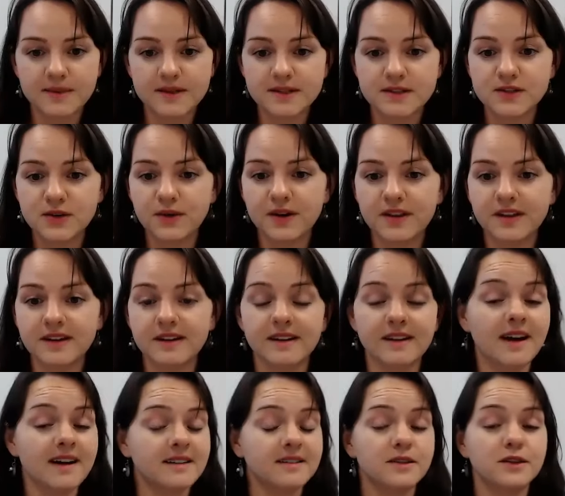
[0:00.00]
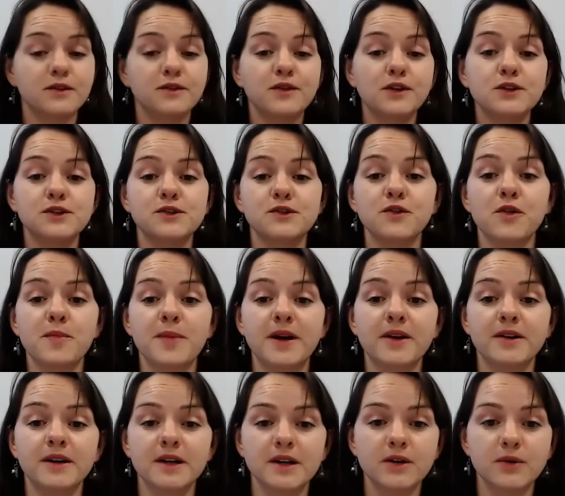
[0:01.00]
So I think, yeah, the future of repair
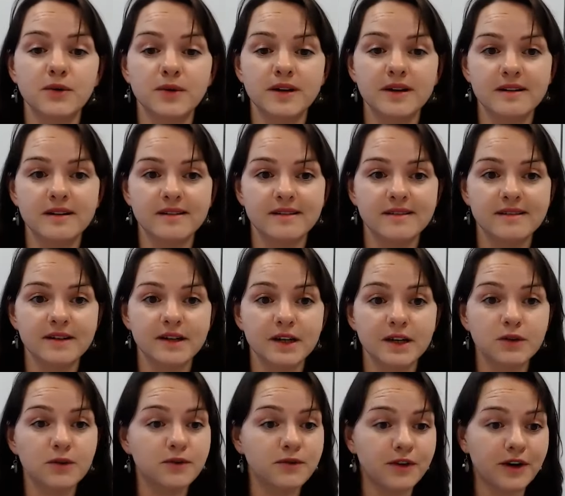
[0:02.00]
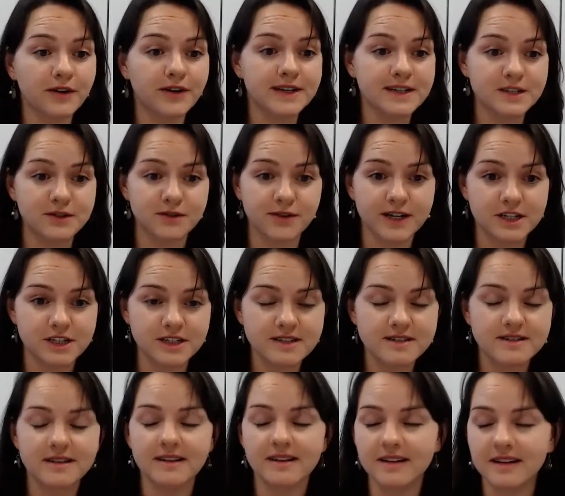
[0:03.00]
can go in various
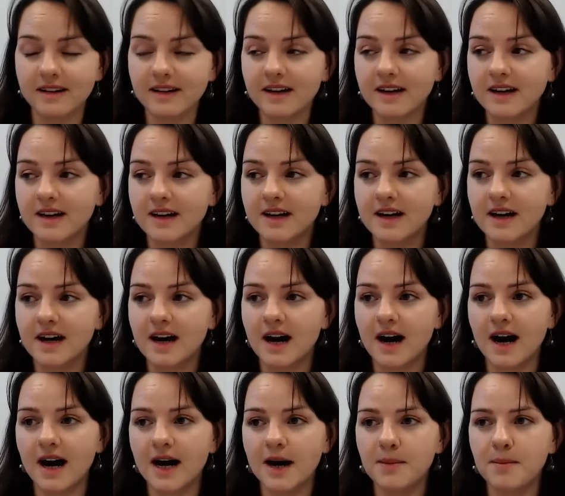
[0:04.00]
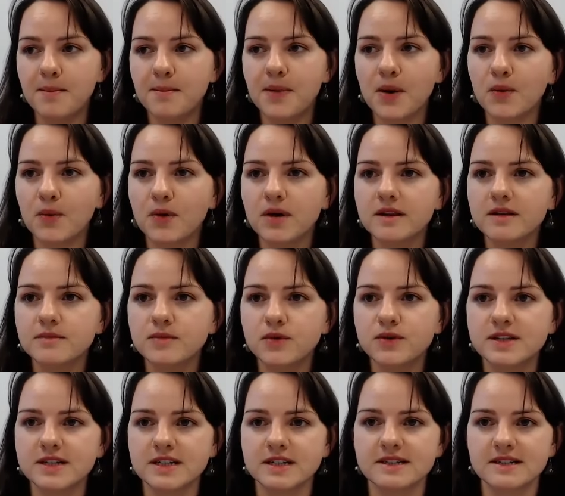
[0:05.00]
directions, I think. But one of the
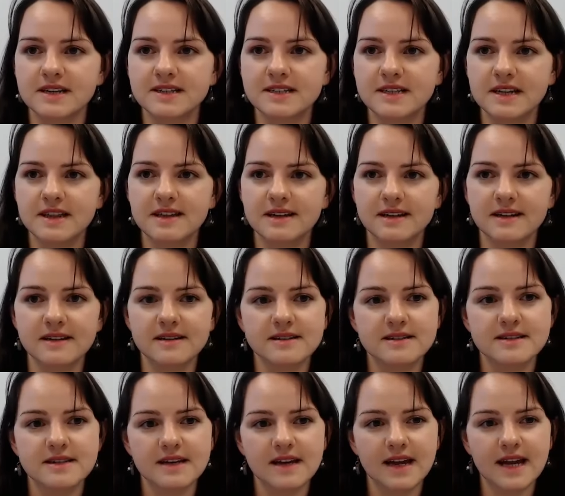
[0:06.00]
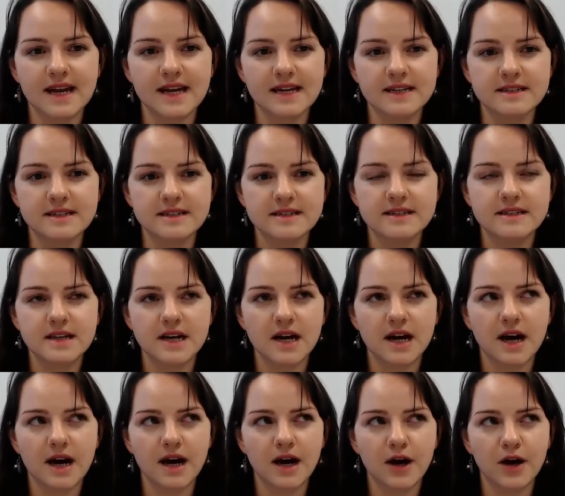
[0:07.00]
most exciting things is
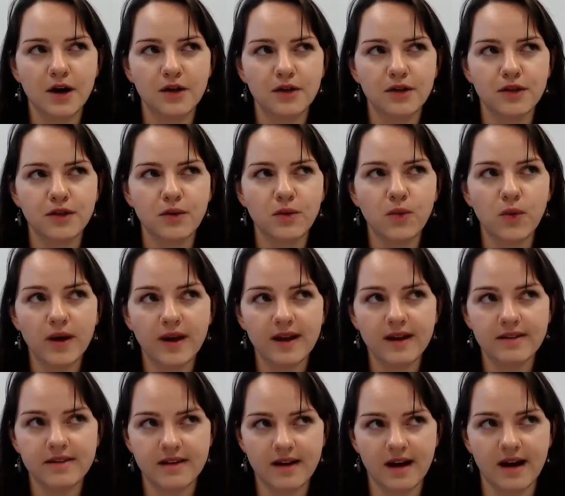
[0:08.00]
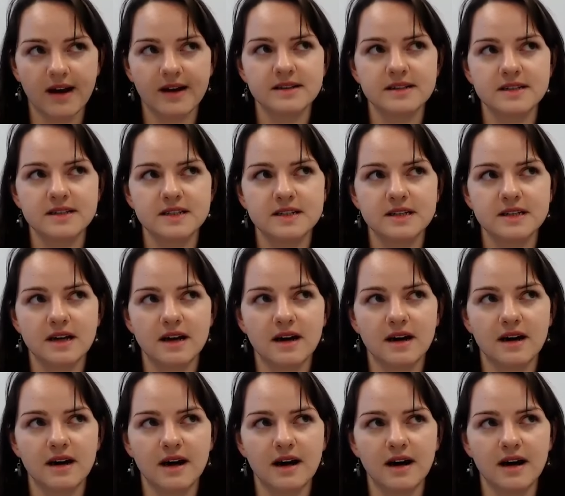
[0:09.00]
the way
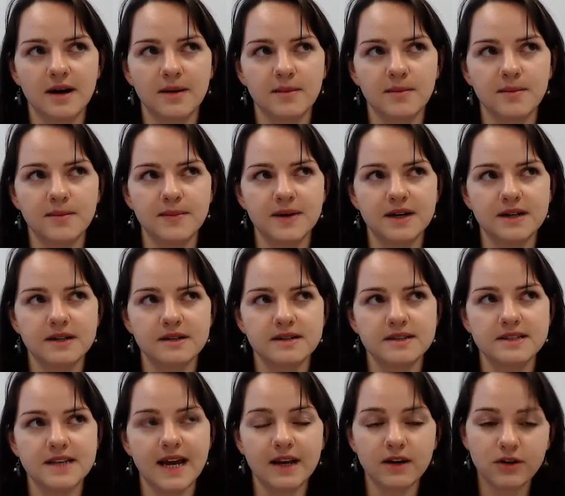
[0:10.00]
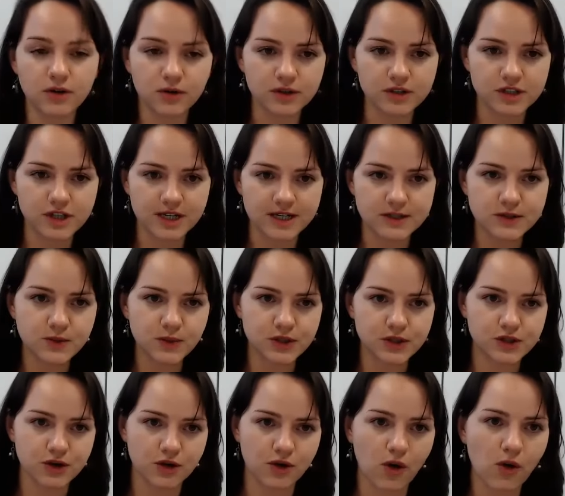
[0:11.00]
that technologies
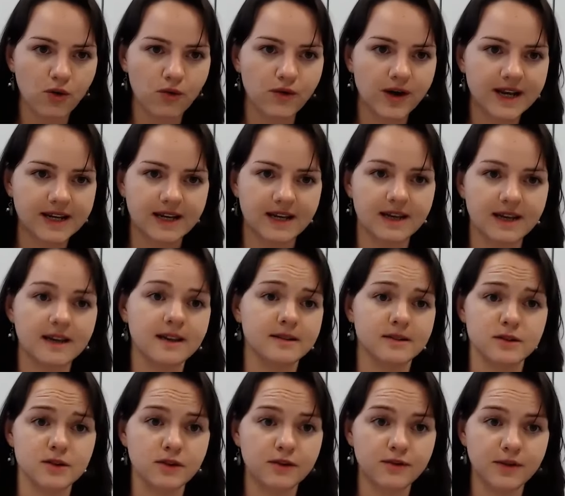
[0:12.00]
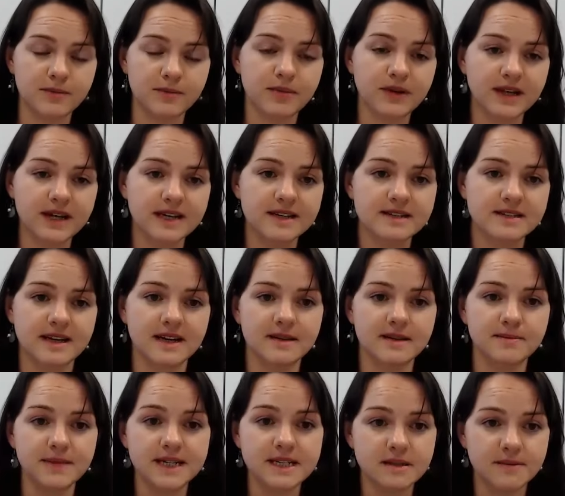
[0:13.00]
which are already sort of in place
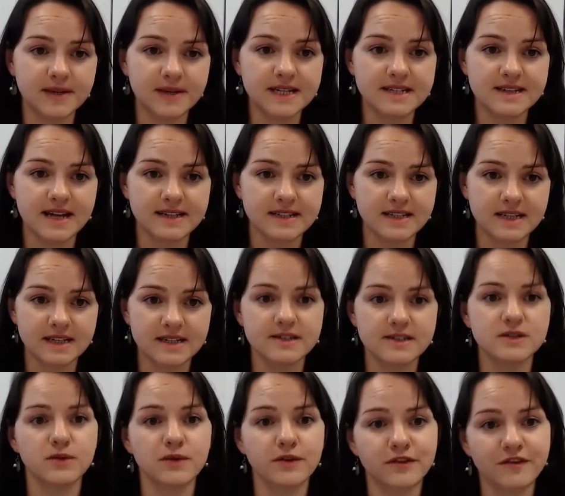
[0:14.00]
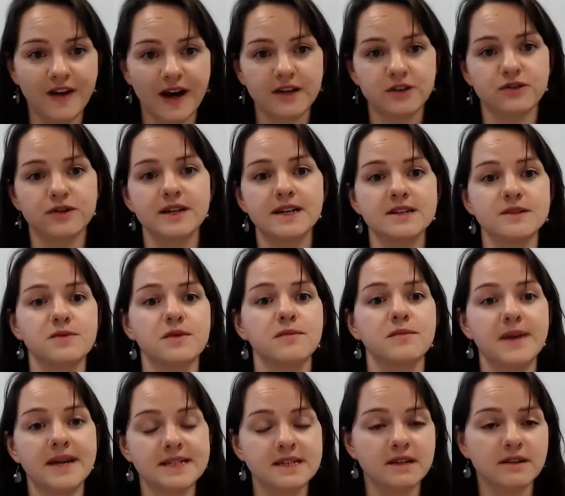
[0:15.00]
in B2B settings, so in factories with
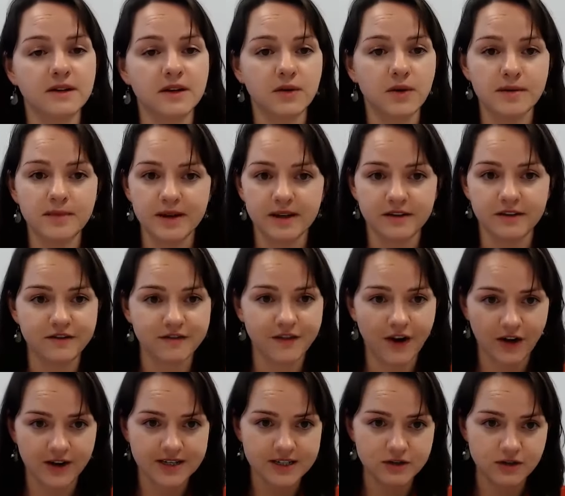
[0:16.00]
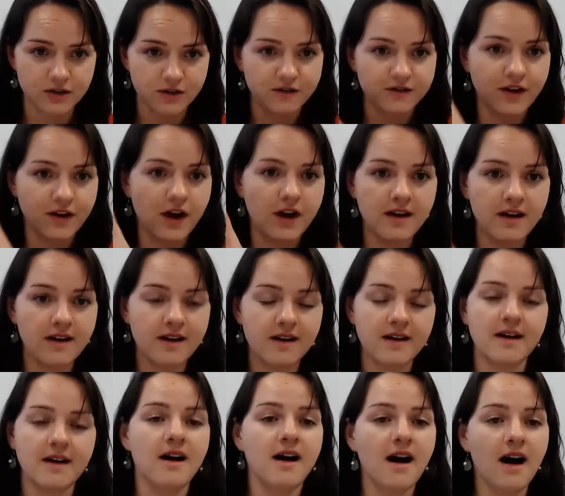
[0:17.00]
medical equipment, very sort of
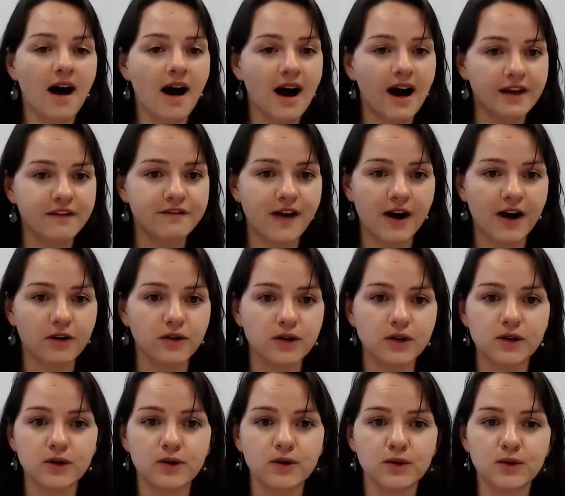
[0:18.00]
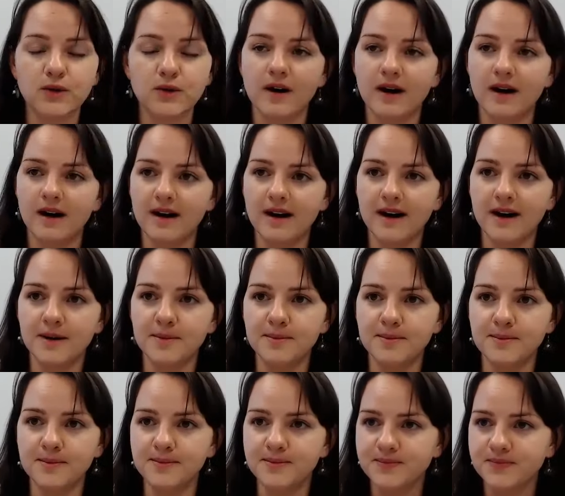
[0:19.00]
high value,
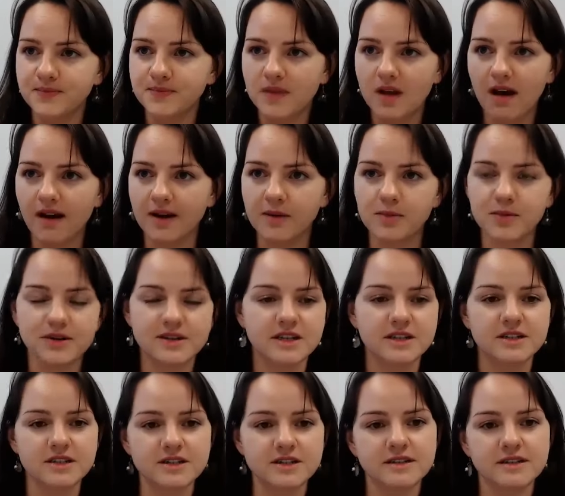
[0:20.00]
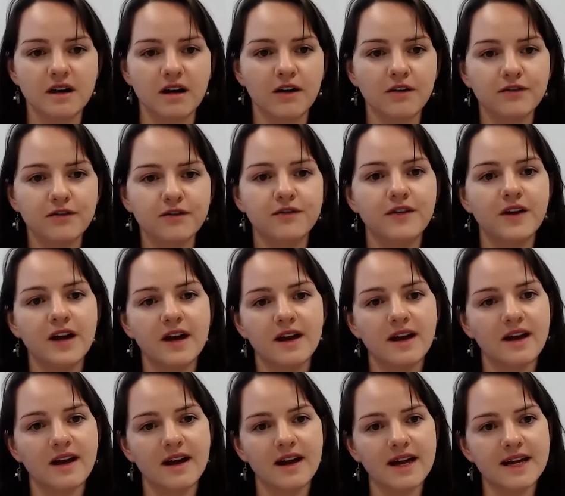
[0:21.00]
high precision stuff,
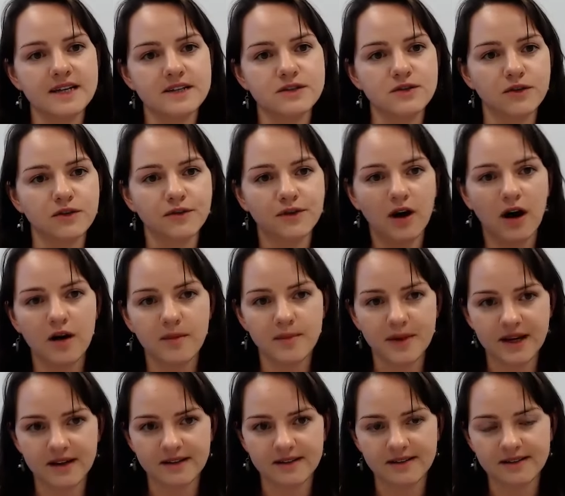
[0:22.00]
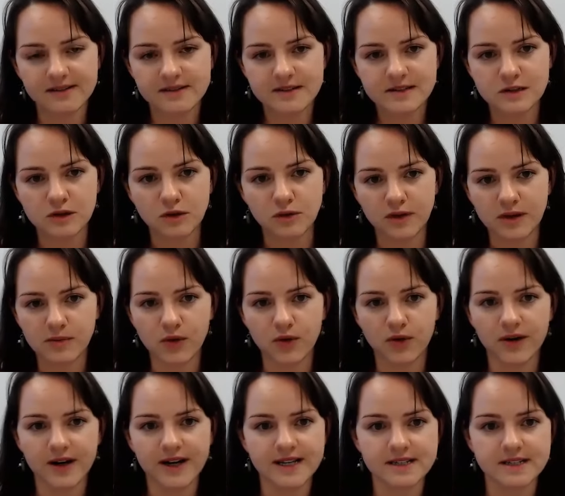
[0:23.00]
is sort of coming slowly
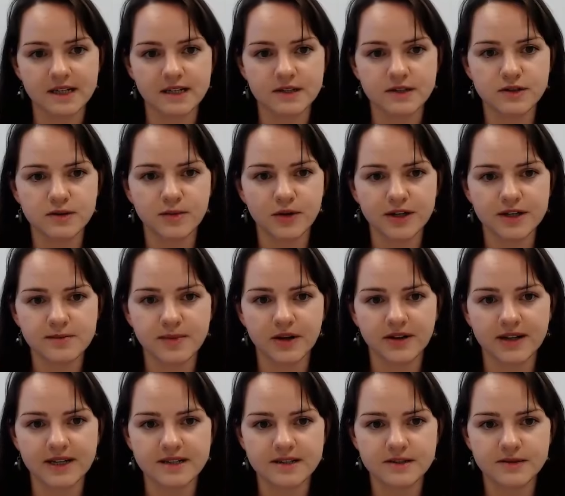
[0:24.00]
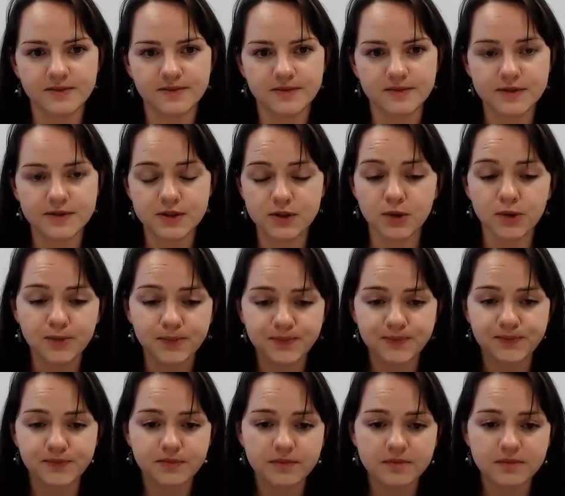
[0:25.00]
more into consumer experience. So